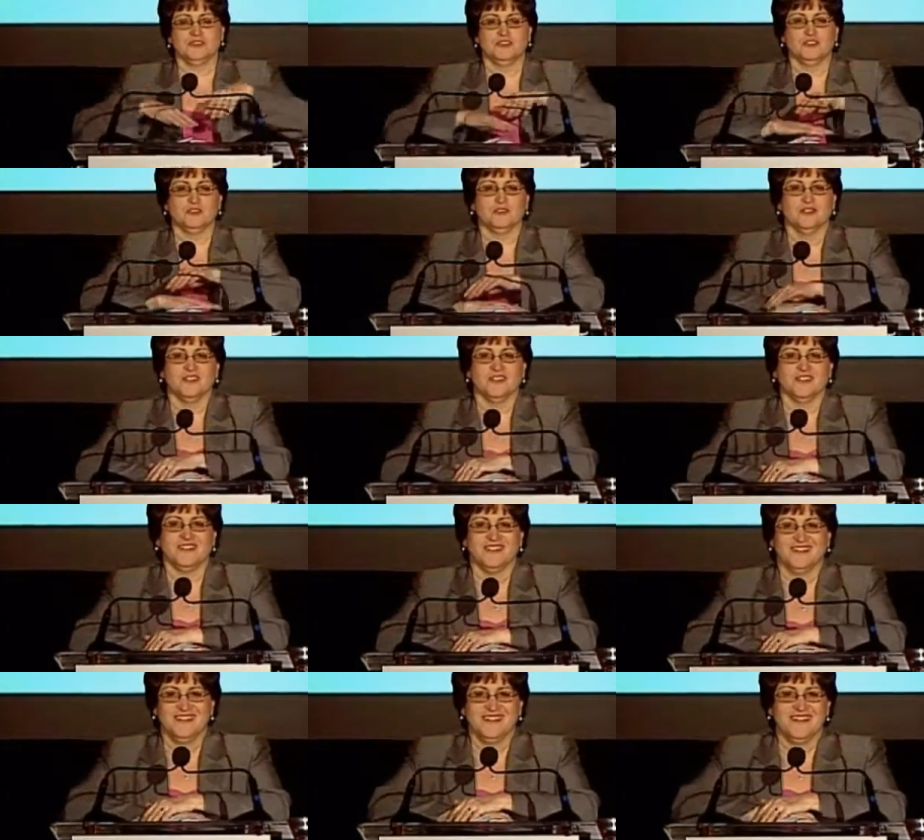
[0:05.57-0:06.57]
and shorter.
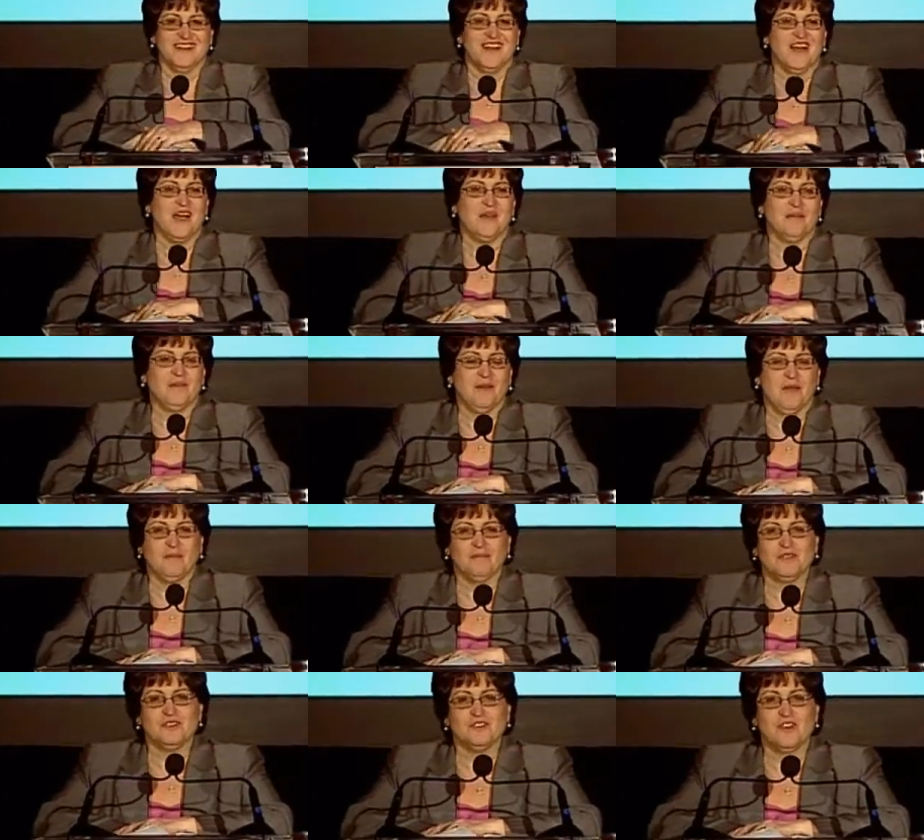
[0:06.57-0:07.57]

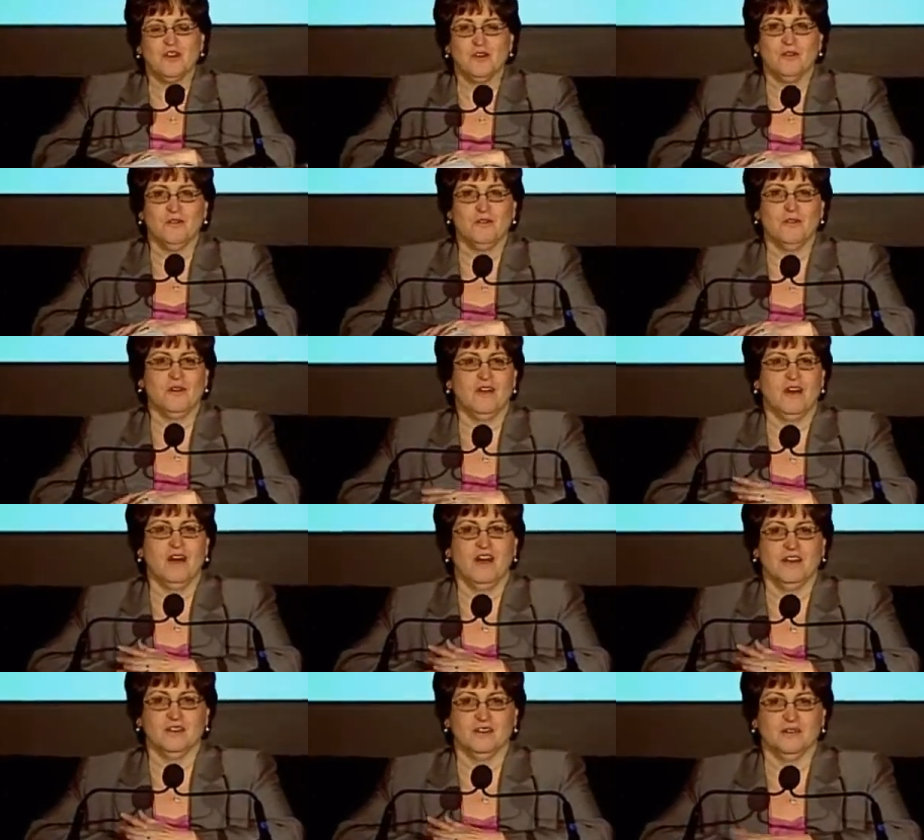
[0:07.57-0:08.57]
I'm so
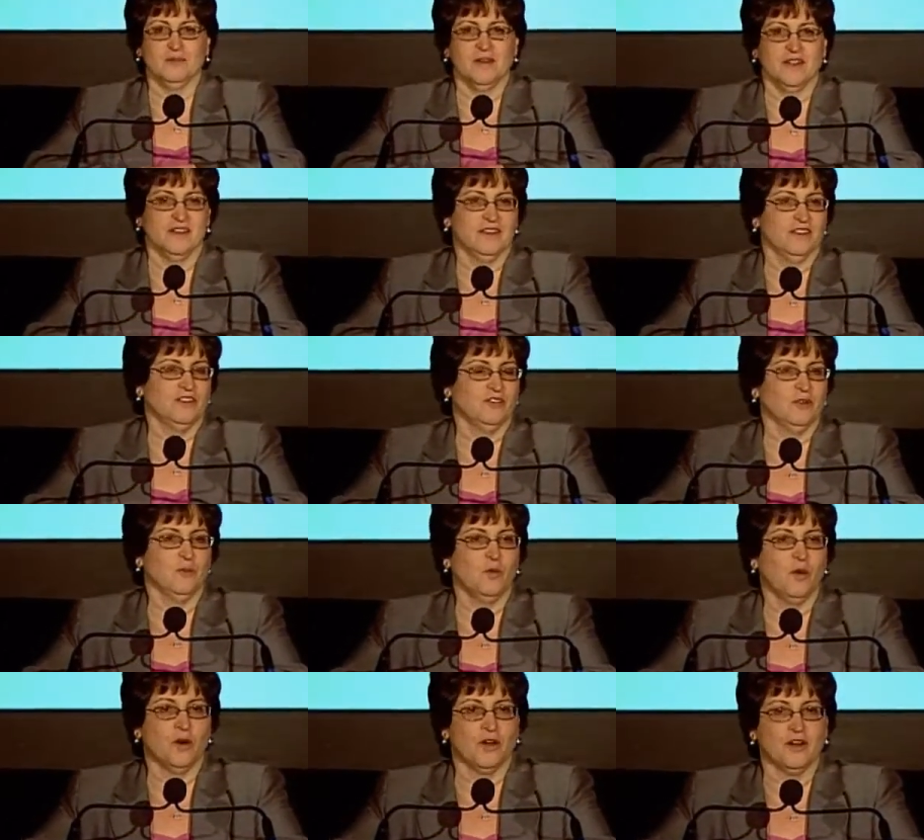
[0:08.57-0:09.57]
honored by this
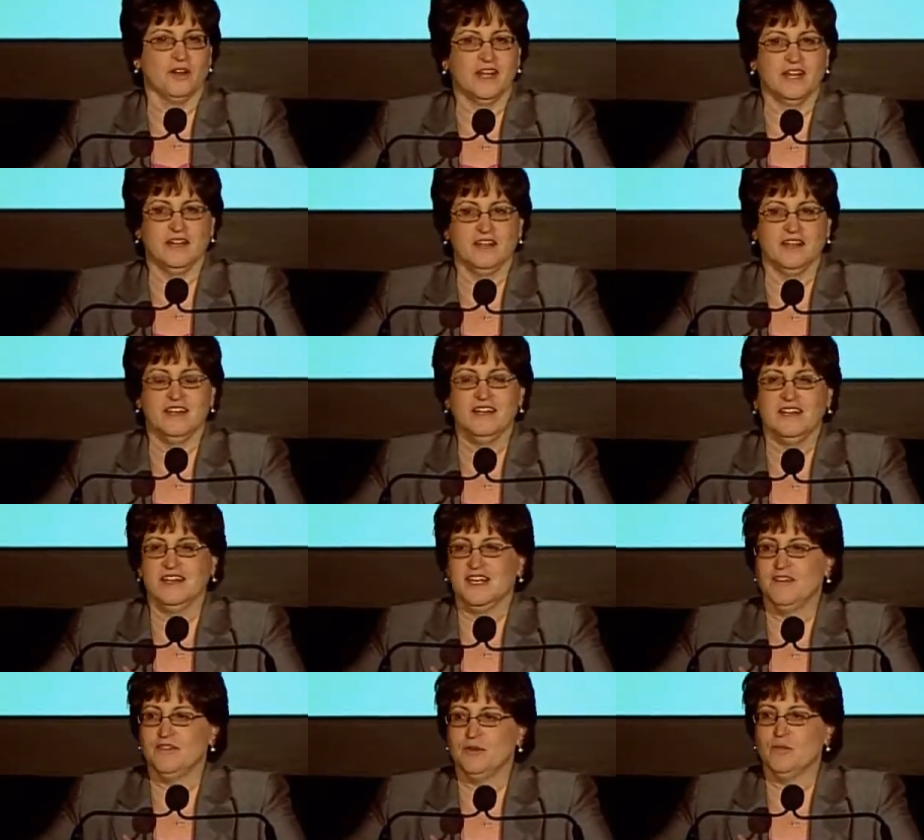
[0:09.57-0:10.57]
award, and
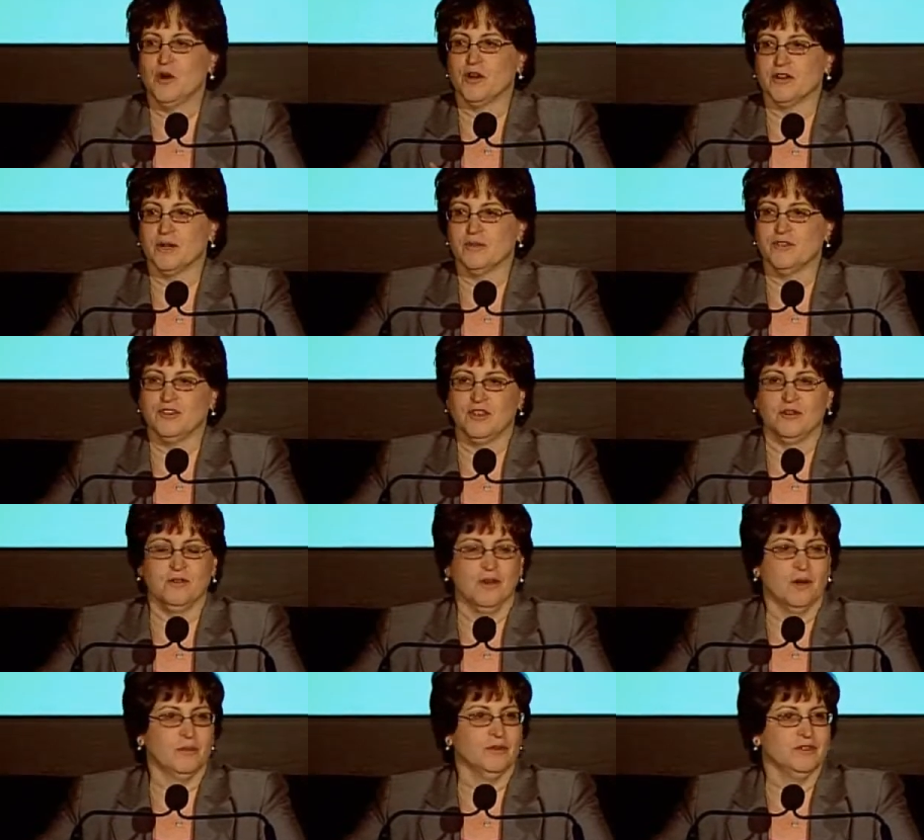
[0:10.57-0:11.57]
even more, I'm so
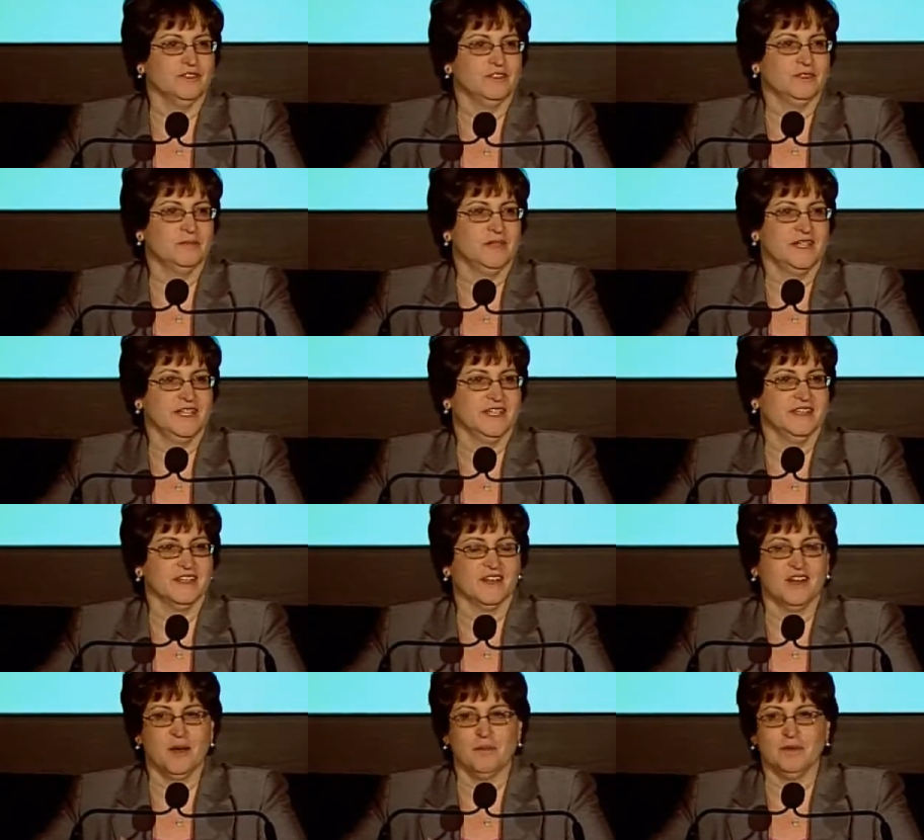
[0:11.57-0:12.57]
humbled to be in the
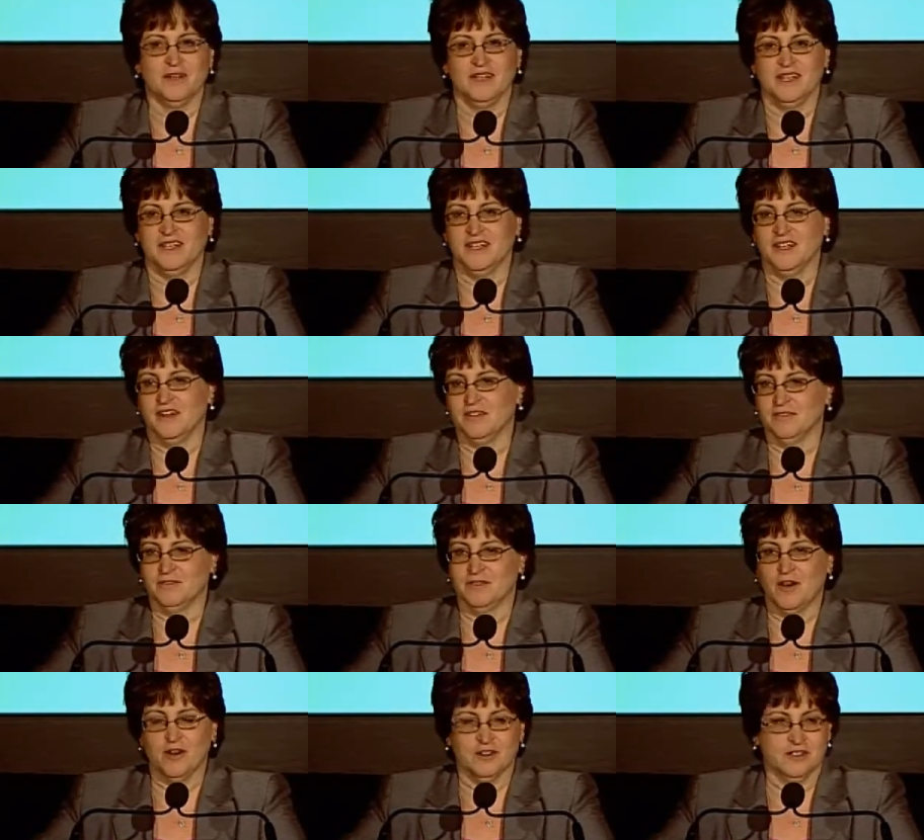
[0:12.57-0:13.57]
company of
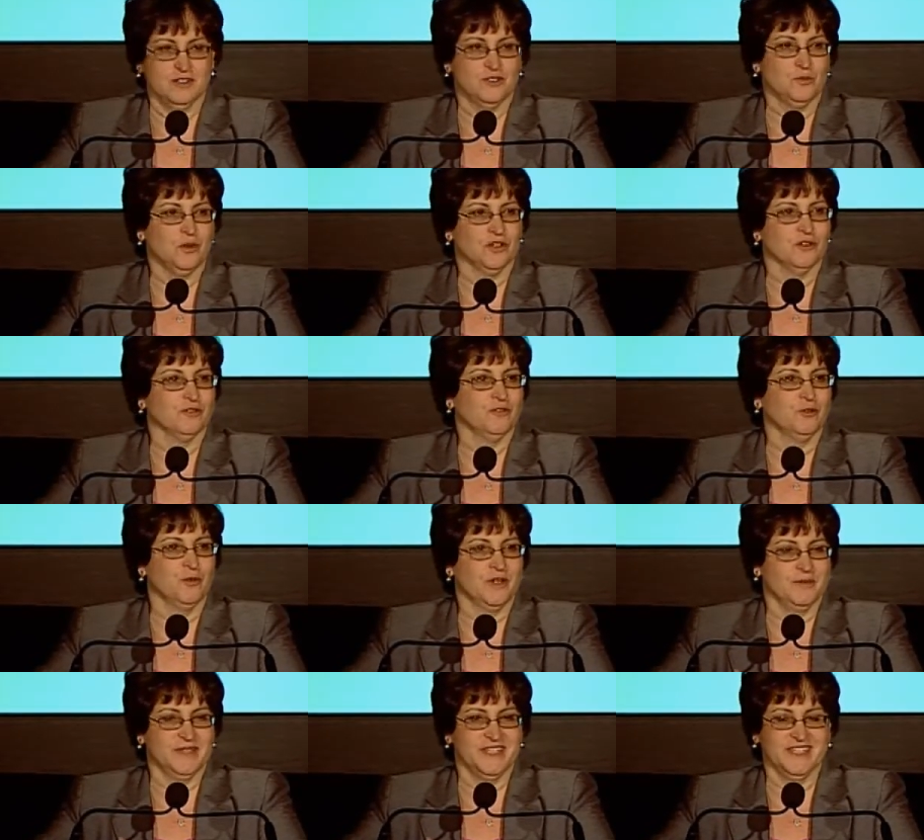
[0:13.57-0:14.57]
all these wonderful
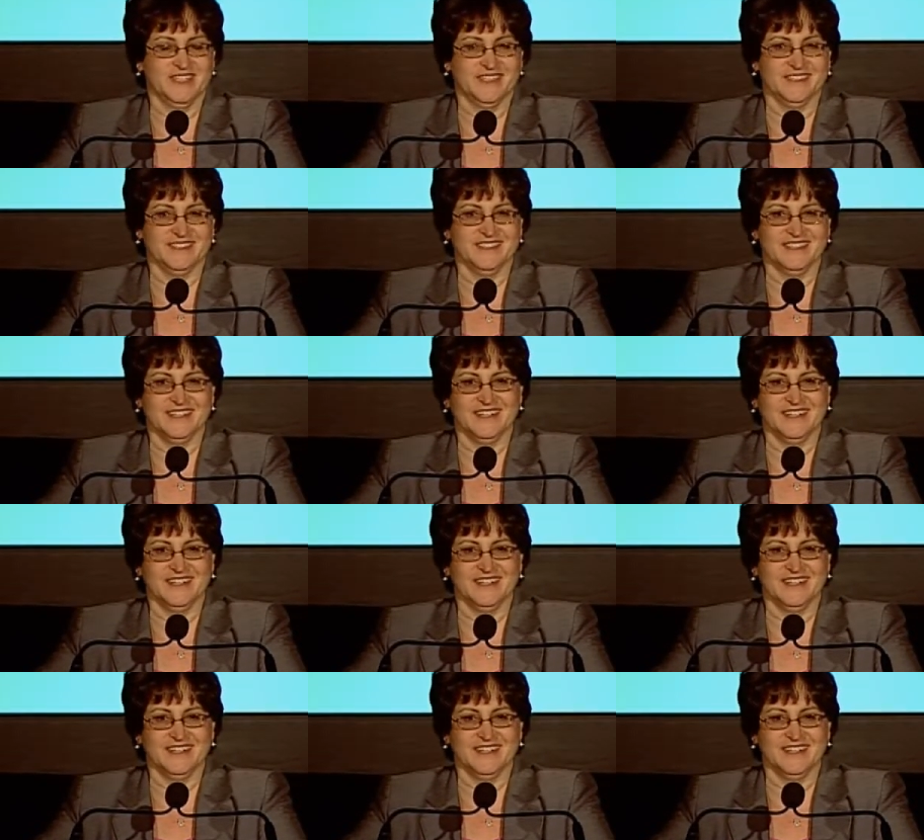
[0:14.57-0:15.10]
women, and